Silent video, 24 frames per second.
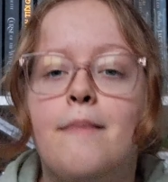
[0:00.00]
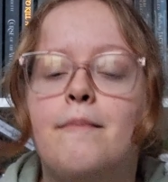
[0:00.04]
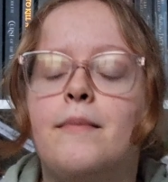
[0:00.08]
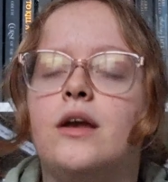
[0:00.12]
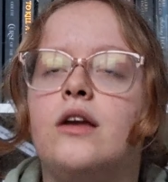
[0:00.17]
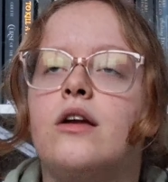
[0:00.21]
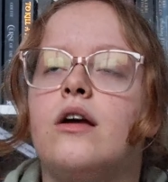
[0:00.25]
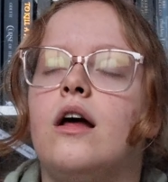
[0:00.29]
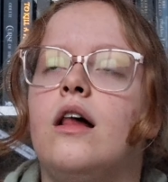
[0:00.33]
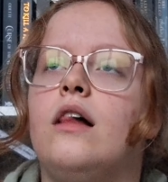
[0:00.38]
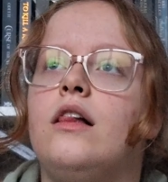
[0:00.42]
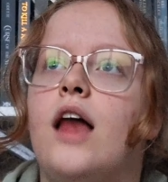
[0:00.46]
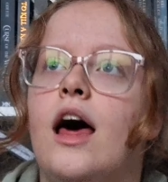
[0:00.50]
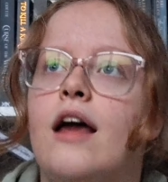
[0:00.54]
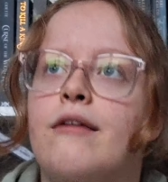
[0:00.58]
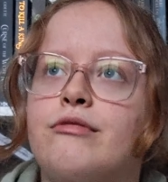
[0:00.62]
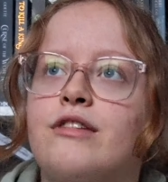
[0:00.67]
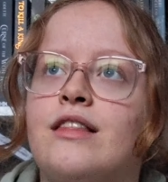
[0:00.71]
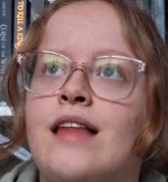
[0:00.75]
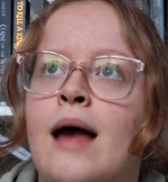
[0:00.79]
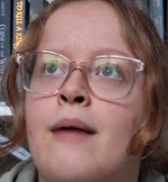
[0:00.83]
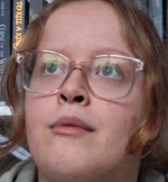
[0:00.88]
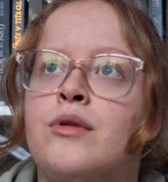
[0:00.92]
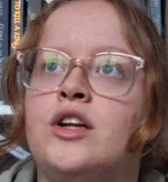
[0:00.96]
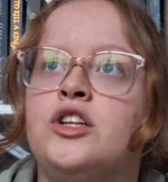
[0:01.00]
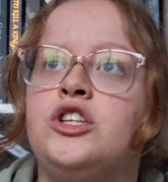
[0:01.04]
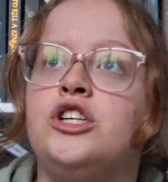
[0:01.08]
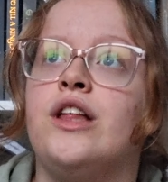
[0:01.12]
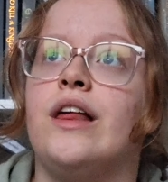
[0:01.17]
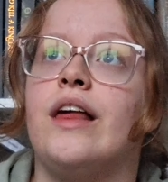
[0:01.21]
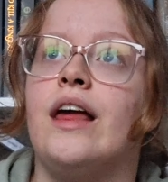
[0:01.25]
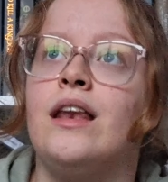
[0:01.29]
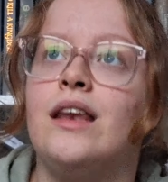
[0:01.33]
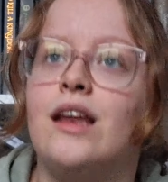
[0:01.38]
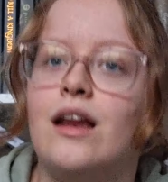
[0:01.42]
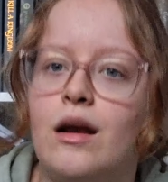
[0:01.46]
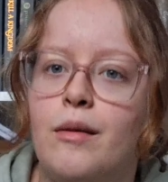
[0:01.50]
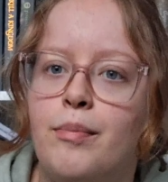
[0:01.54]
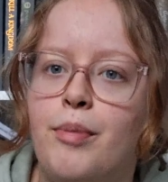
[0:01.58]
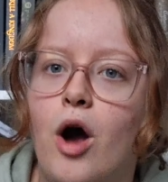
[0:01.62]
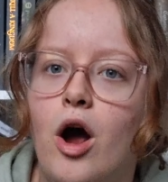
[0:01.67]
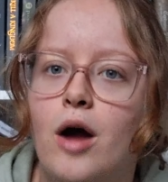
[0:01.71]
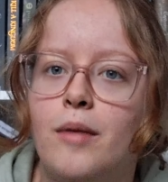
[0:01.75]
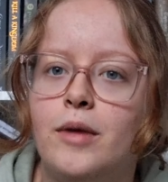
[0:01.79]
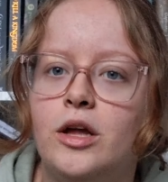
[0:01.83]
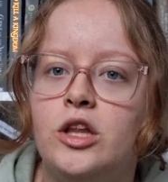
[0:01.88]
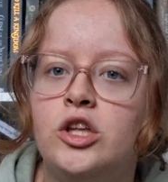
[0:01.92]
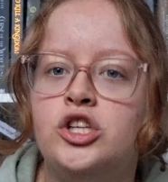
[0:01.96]
but a lot of the times that she's in that
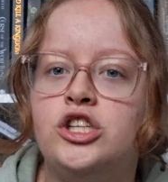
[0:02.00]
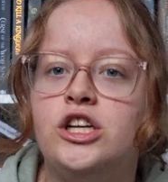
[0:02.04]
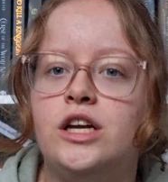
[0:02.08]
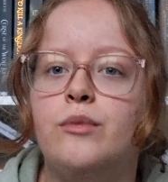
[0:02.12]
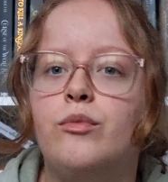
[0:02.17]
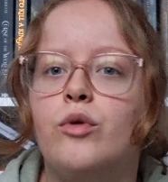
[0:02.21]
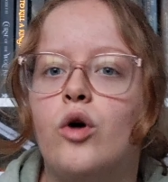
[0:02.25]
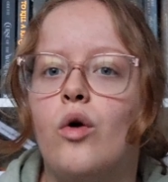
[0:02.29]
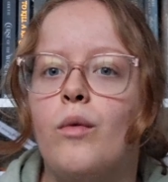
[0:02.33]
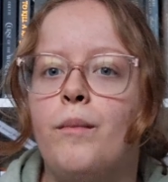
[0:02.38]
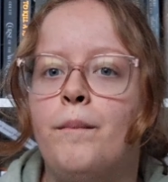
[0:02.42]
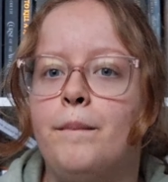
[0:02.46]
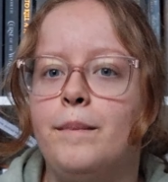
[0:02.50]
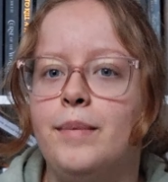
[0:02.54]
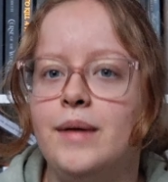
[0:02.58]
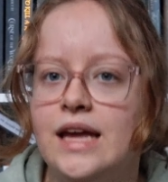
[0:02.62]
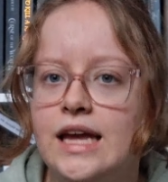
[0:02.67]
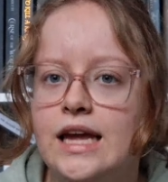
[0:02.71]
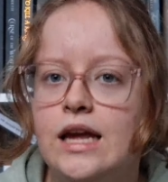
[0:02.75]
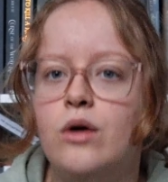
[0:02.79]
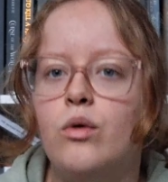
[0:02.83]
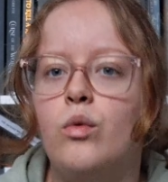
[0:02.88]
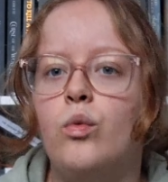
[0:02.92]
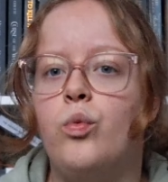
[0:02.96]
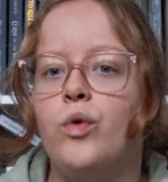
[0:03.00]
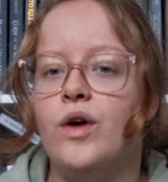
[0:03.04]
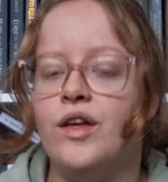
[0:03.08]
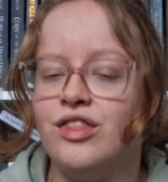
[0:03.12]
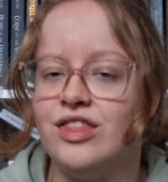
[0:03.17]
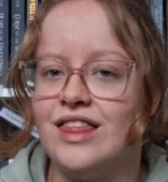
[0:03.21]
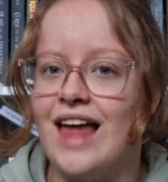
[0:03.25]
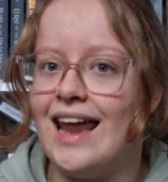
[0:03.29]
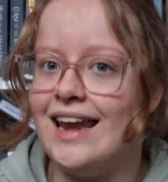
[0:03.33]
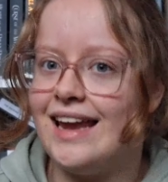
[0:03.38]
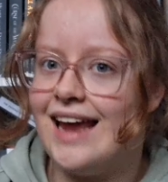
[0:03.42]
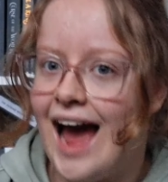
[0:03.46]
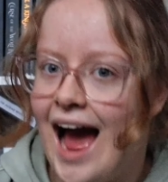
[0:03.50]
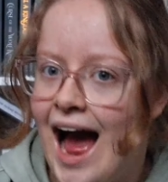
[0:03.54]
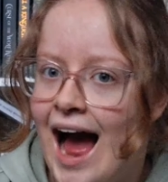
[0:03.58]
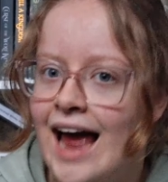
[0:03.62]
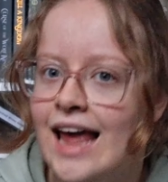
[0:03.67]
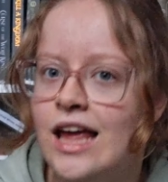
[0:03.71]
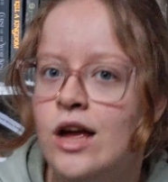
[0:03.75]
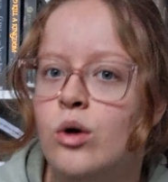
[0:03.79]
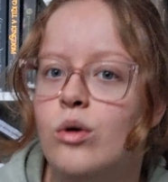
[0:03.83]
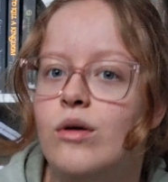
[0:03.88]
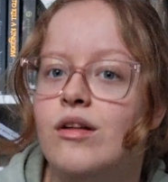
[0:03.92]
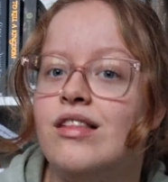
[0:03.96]
apartment, she will be with that
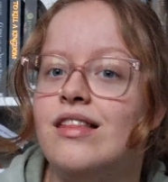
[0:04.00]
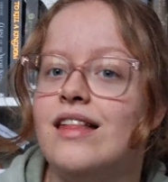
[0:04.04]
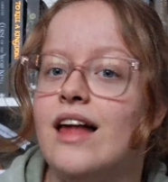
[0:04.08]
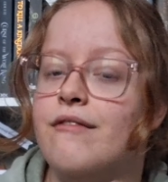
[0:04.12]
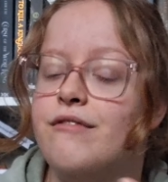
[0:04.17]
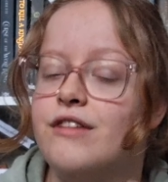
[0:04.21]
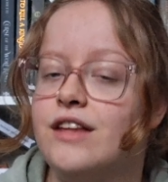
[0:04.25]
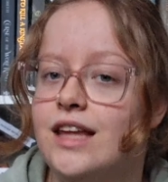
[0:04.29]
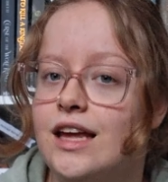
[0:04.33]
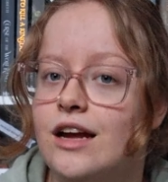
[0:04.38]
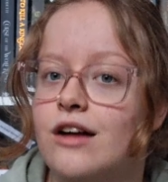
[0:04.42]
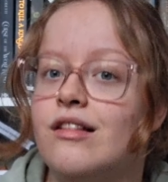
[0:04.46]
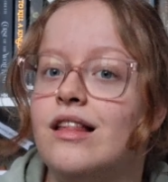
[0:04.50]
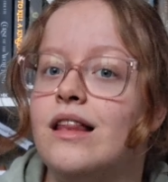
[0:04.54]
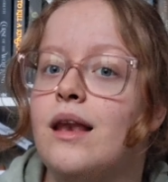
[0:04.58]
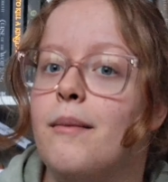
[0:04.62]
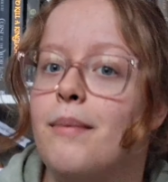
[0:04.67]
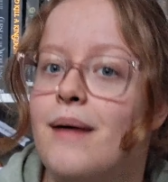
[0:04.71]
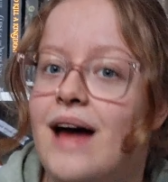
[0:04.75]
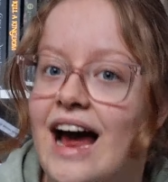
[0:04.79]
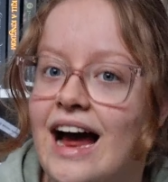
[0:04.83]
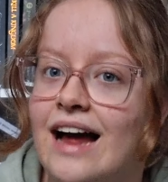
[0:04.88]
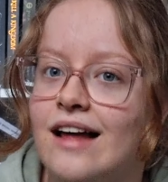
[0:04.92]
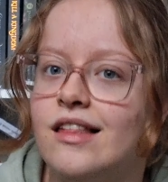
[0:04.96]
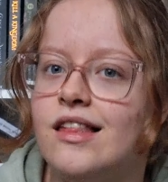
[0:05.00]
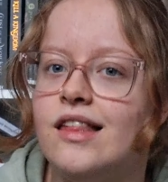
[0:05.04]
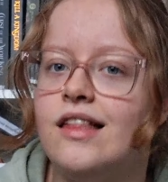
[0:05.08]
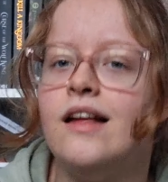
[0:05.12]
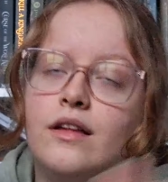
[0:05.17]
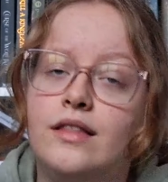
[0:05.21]
guy who is 7 years in the past.